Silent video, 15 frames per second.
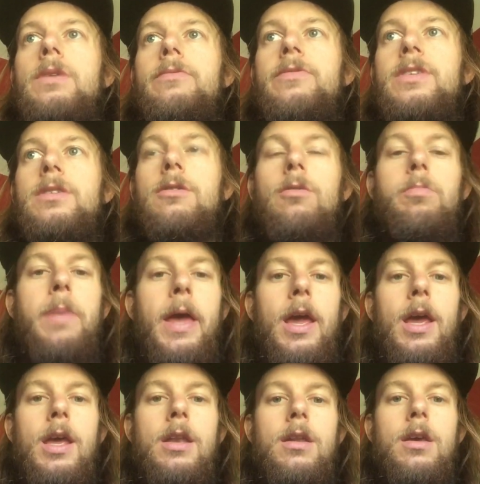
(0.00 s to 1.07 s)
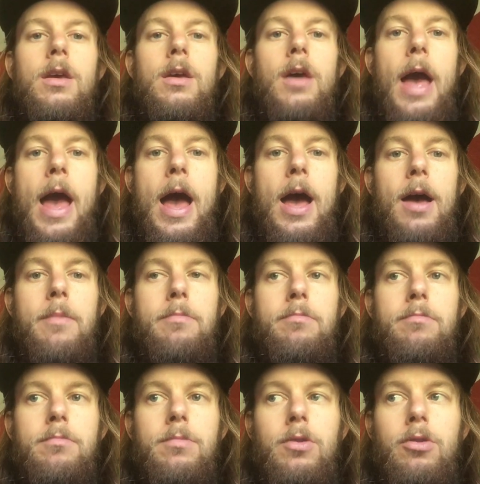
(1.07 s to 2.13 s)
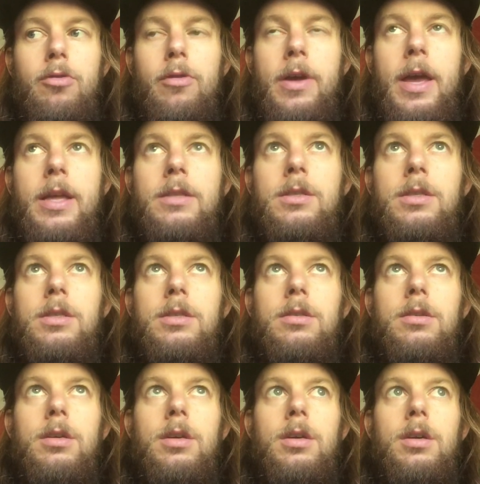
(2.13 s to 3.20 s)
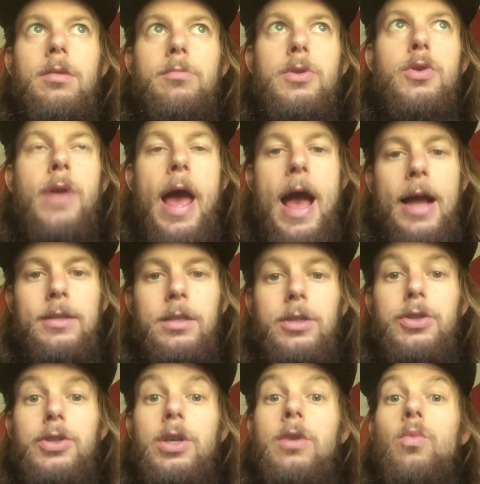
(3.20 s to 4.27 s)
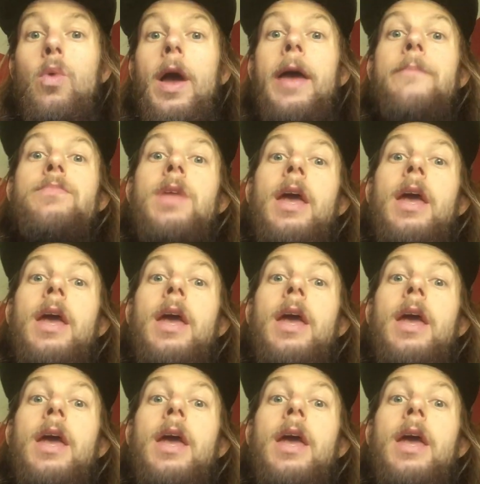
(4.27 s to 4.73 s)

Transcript: physical pain creates you to act in a certain way.